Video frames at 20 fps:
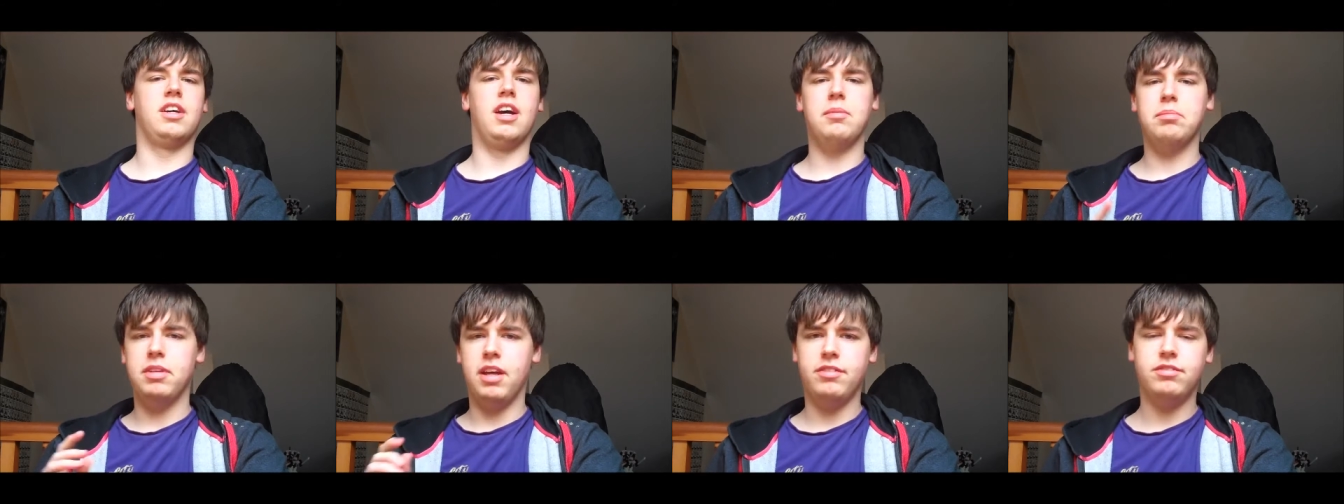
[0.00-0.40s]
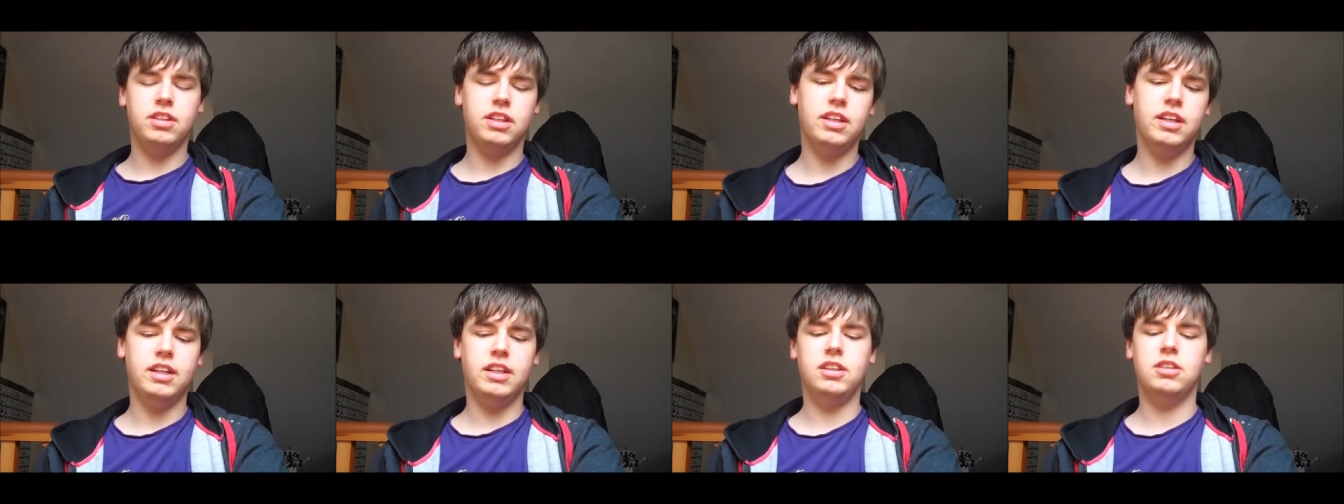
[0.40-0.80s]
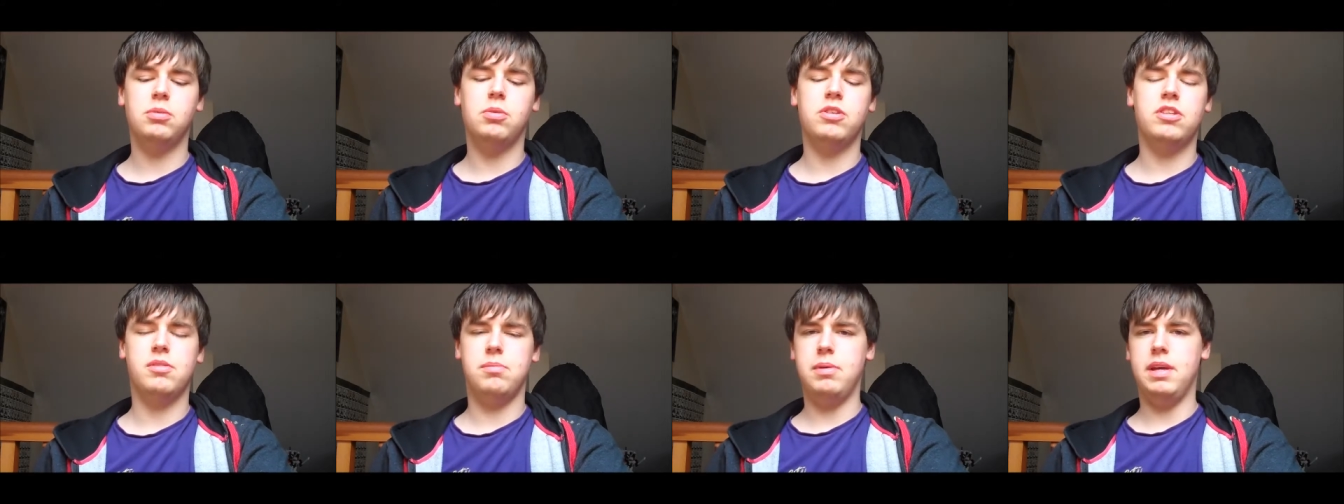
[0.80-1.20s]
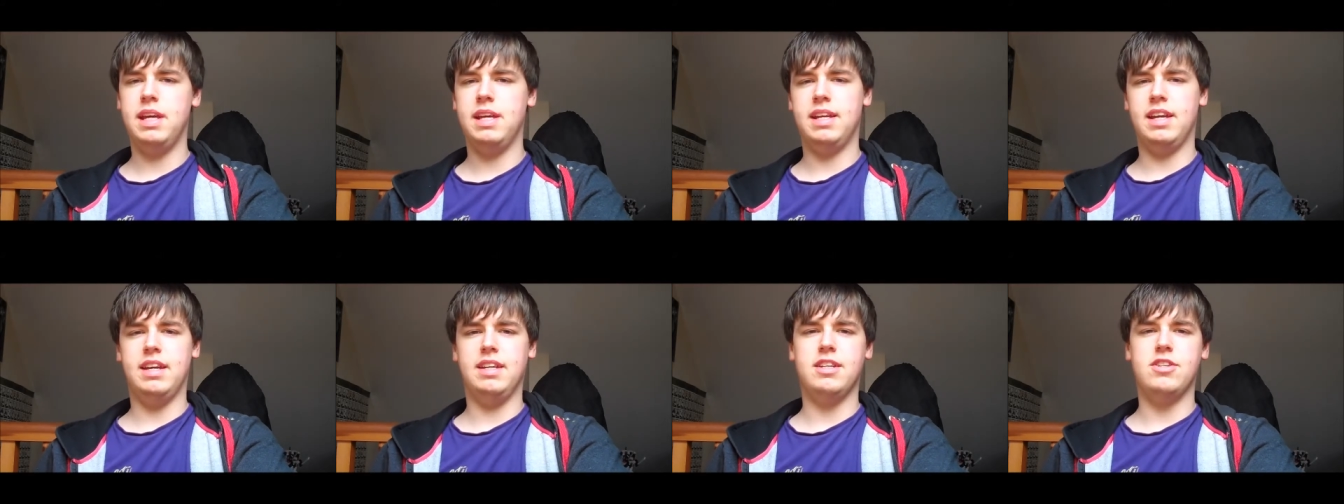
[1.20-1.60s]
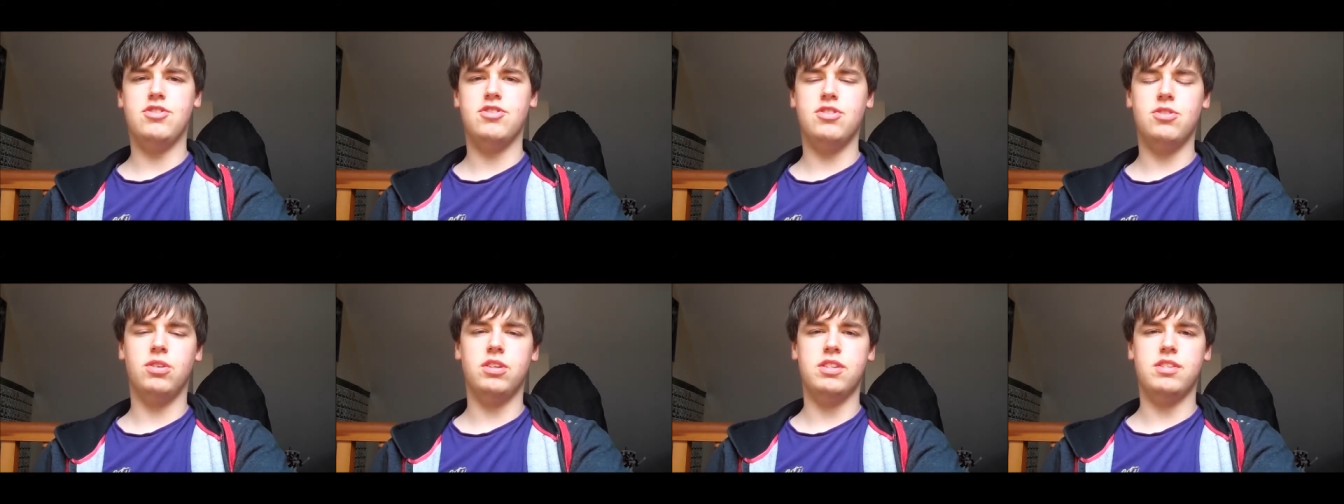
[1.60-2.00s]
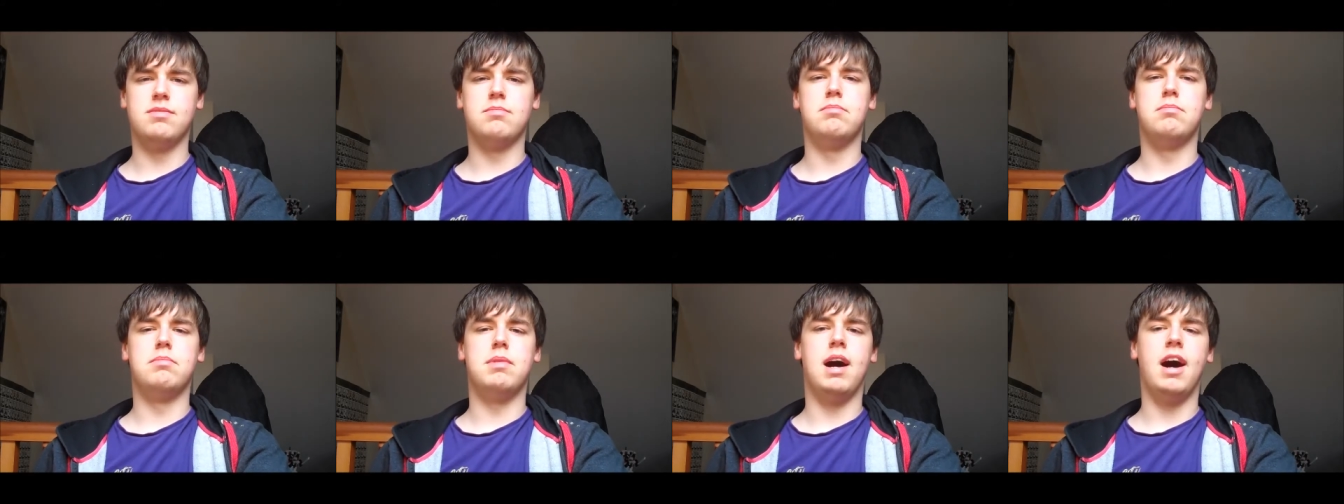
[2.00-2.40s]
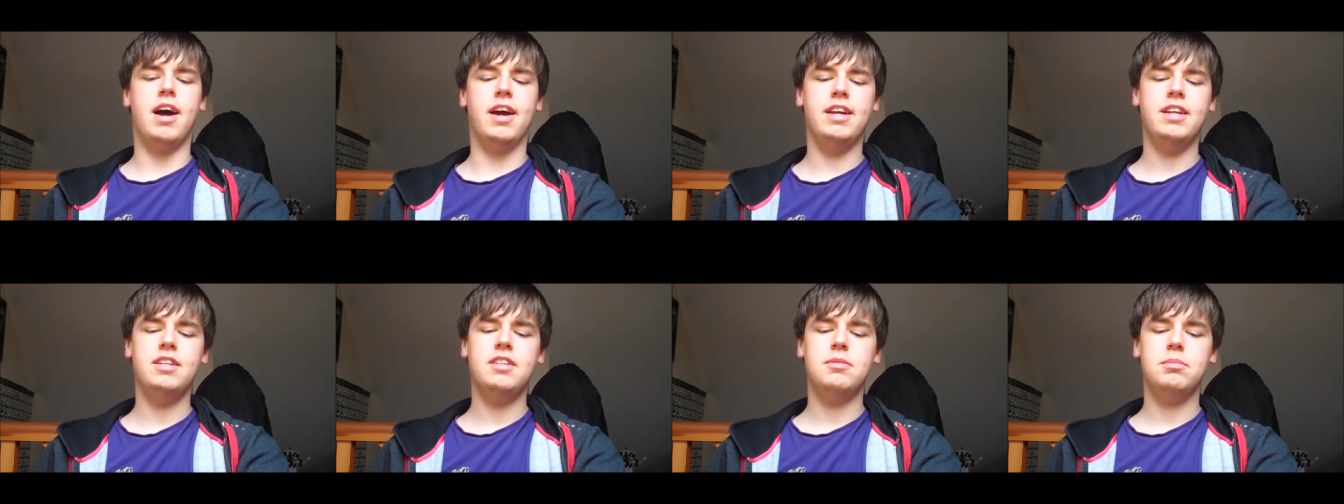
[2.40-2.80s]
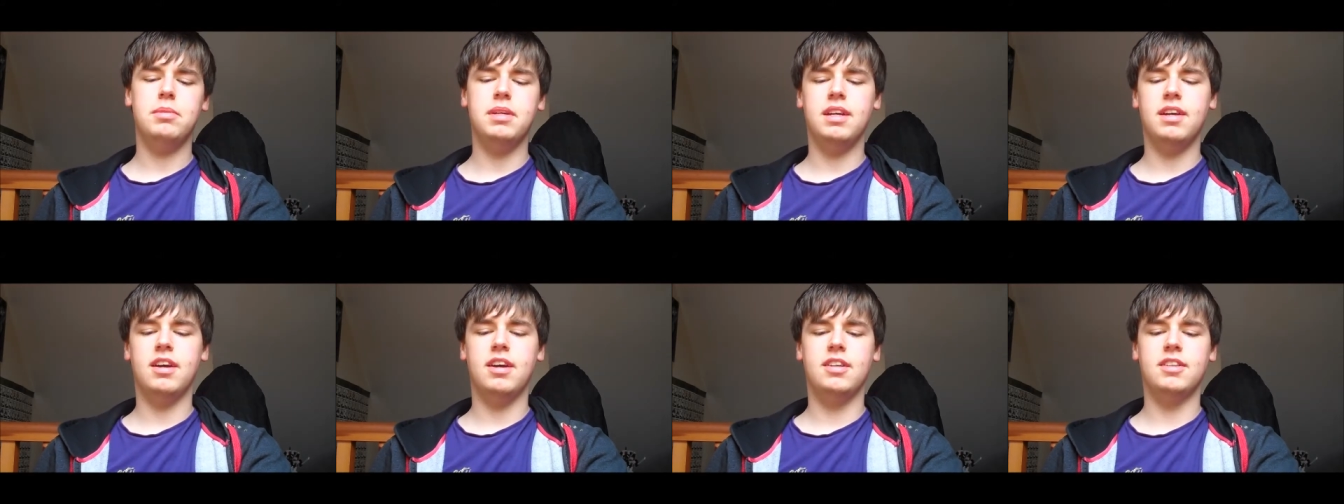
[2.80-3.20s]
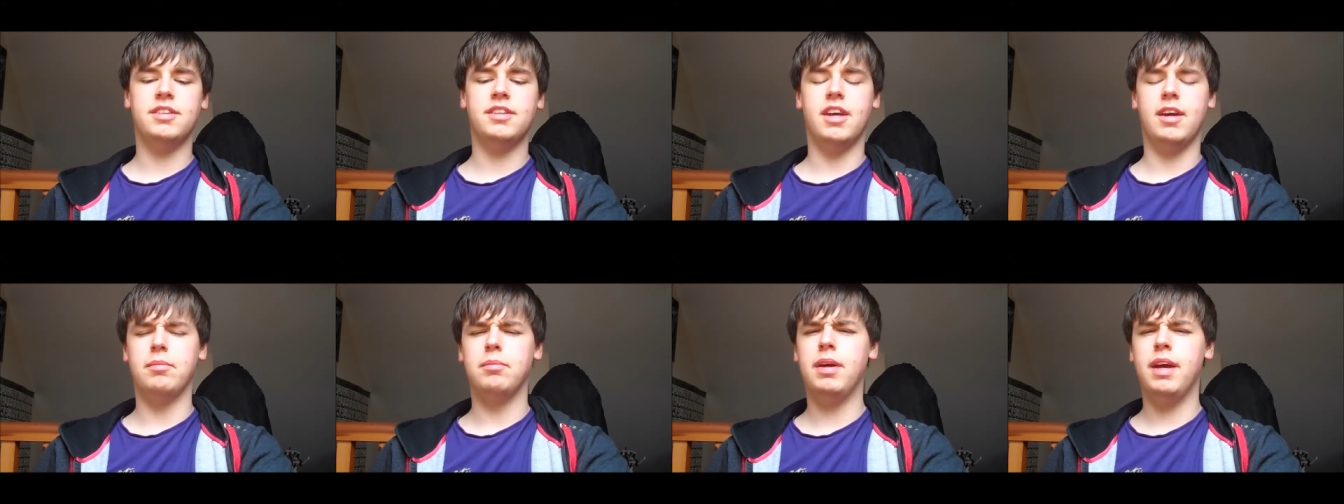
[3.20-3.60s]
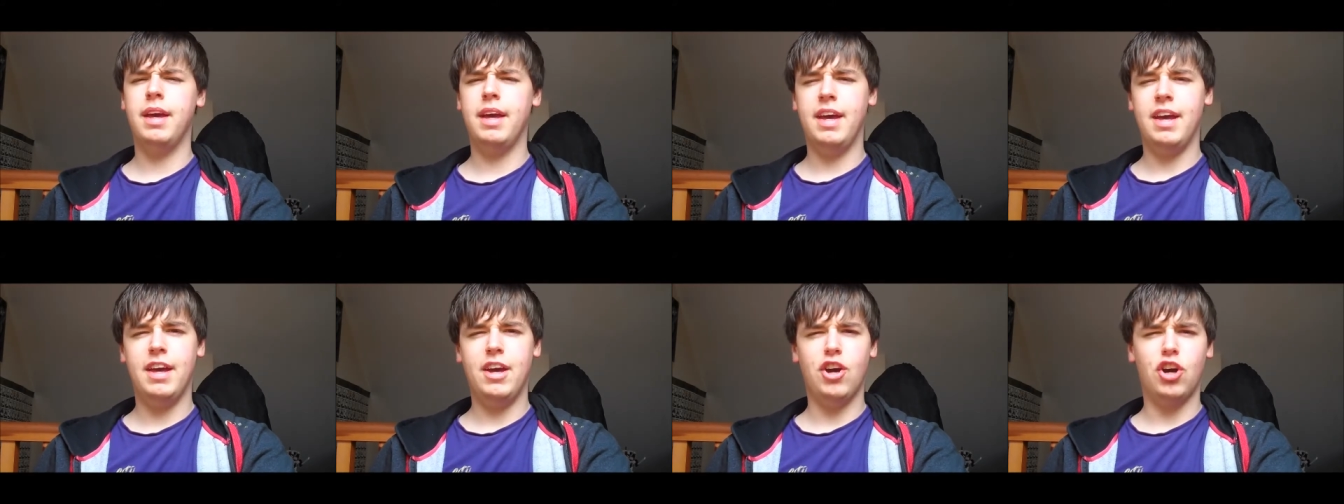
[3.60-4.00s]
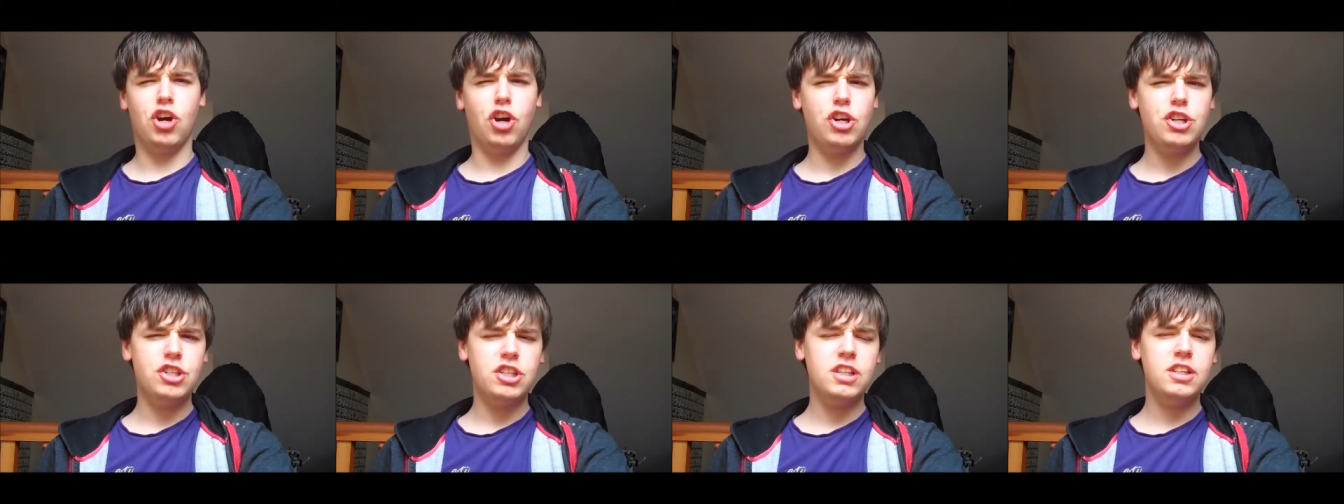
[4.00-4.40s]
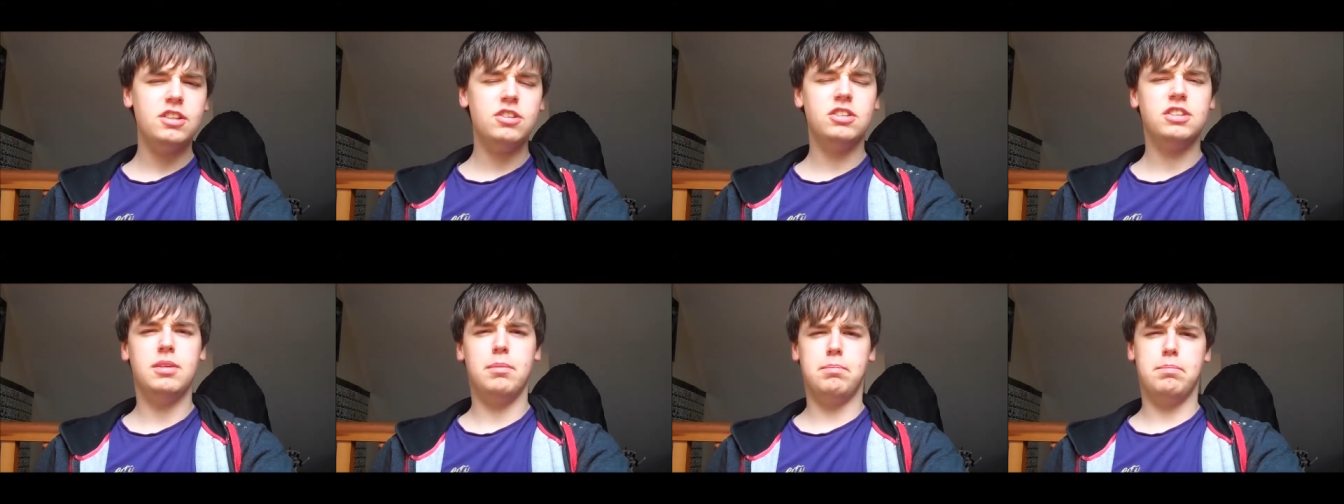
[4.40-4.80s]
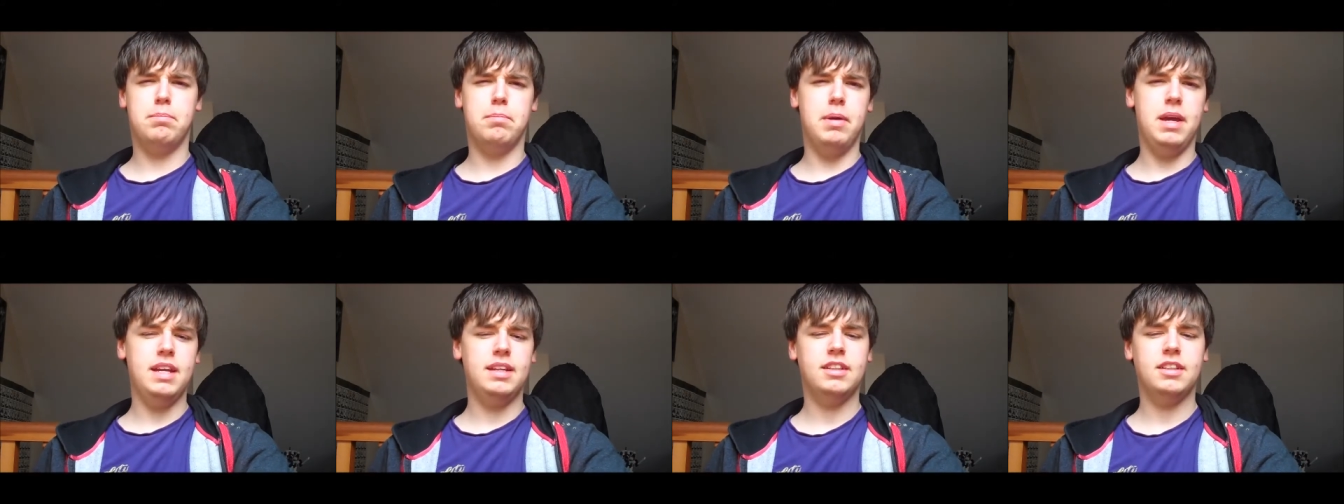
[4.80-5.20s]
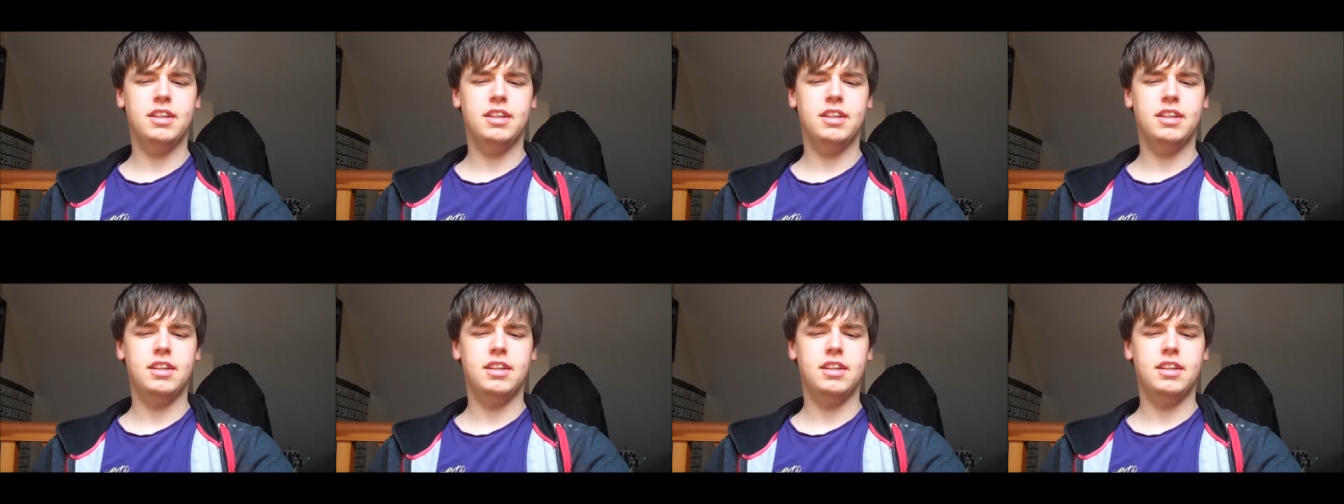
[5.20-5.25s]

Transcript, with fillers: I'm definitely leaning towards it being in Azula's mind because um, Ursa looks a bit